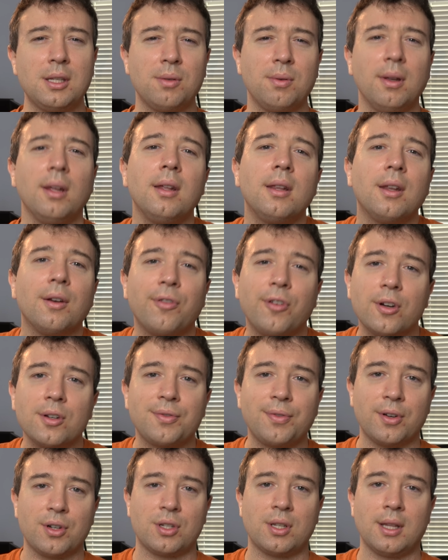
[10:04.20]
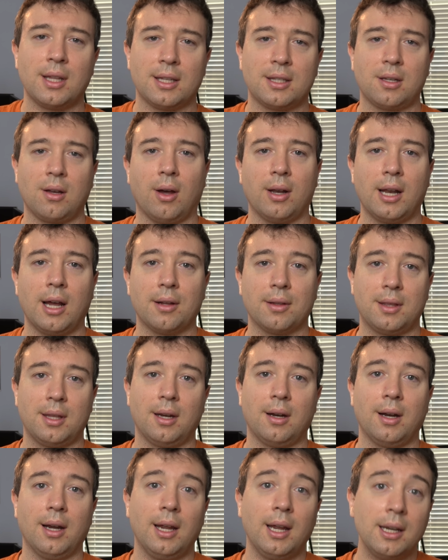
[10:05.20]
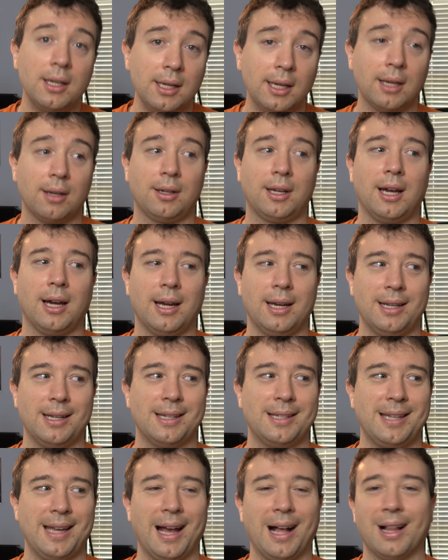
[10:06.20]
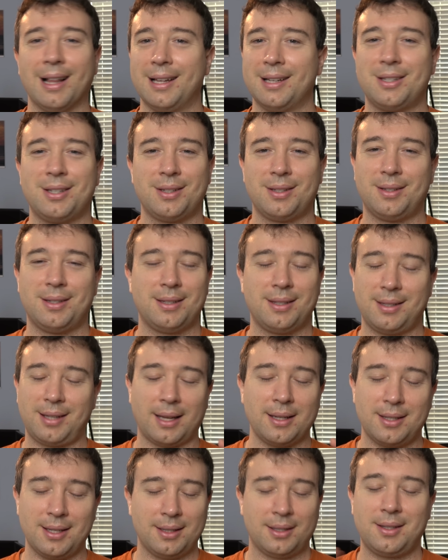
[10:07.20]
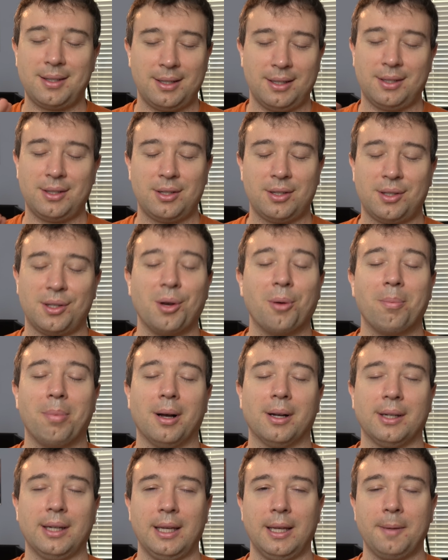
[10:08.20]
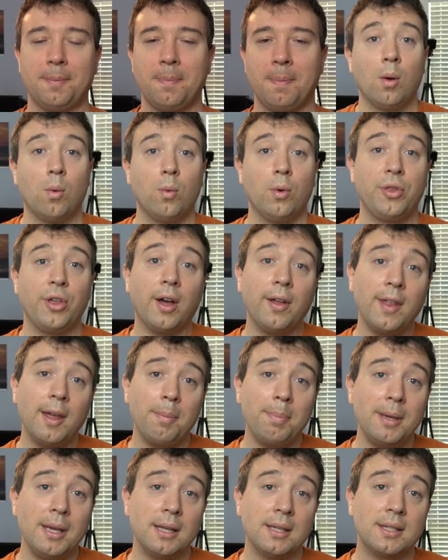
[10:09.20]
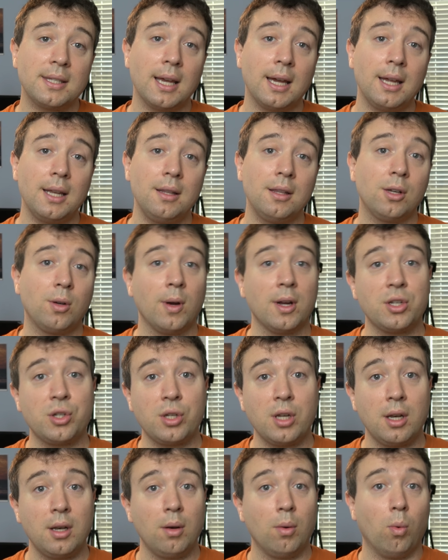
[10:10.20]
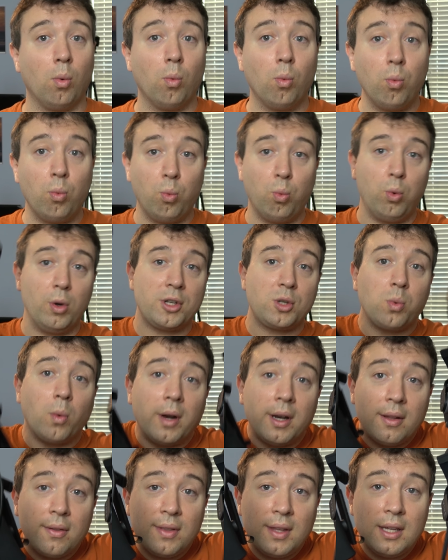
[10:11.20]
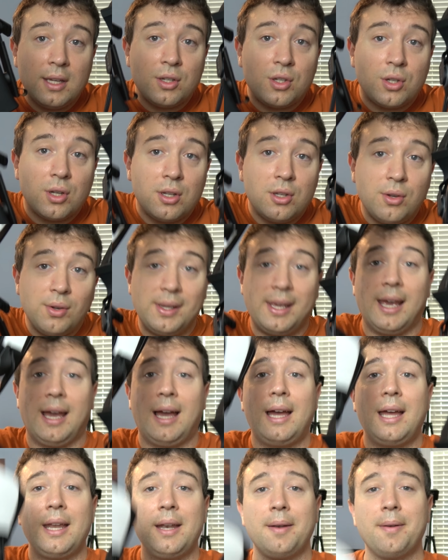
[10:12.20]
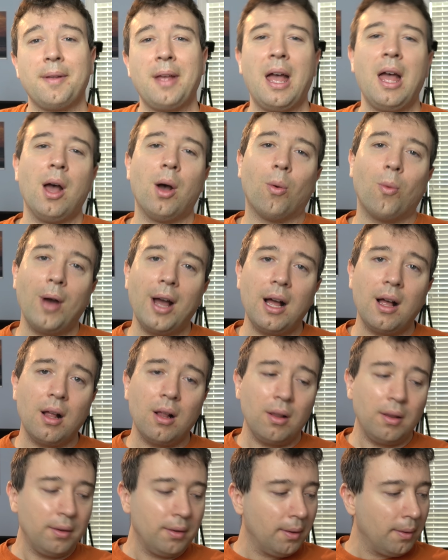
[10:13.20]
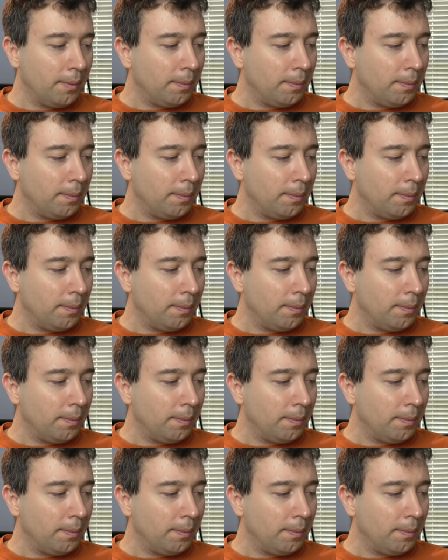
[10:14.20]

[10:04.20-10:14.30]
is really their first version that's gone out there, and you can kind of tell, since it's just so buggy. With all that being said, the question, which one of these should you get? Well,